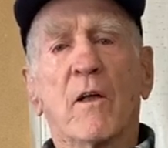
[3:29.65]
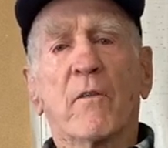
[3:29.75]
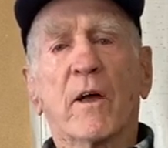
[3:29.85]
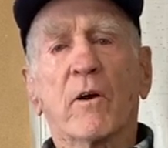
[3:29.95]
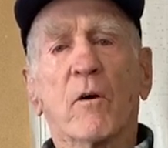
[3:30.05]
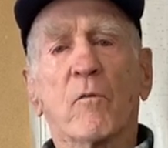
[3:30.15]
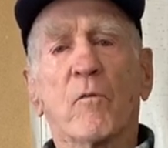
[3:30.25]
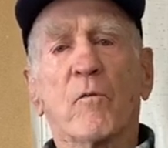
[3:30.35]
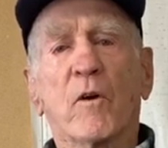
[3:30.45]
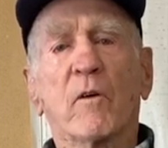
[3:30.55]
that are
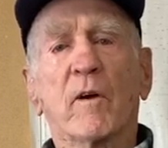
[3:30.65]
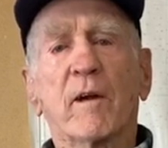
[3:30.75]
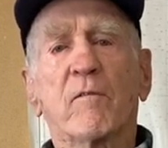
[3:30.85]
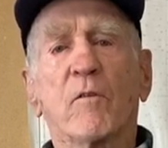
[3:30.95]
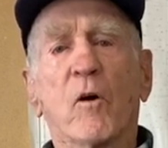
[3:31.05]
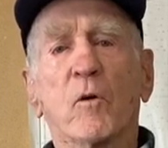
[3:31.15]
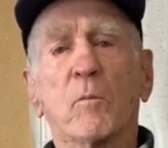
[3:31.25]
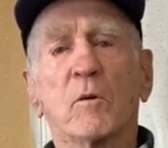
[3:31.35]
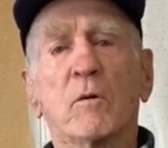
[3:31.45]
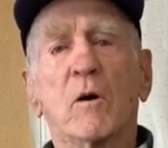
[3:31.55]
very
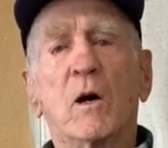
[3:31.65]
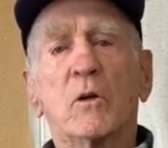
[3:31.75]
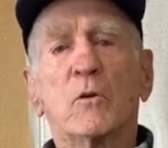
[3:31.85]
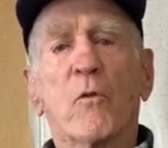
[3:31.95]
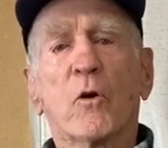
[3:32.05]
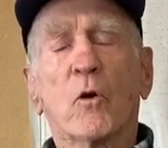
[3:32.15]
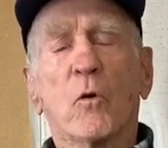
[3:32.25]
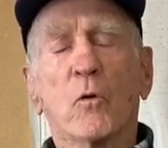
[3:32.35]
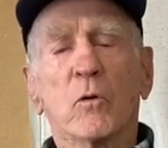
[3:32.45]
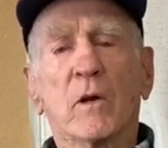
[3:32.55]
vulnerable to the
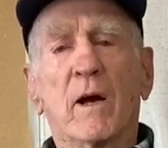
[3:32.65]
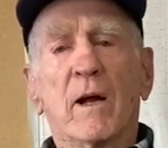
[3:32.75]
cold.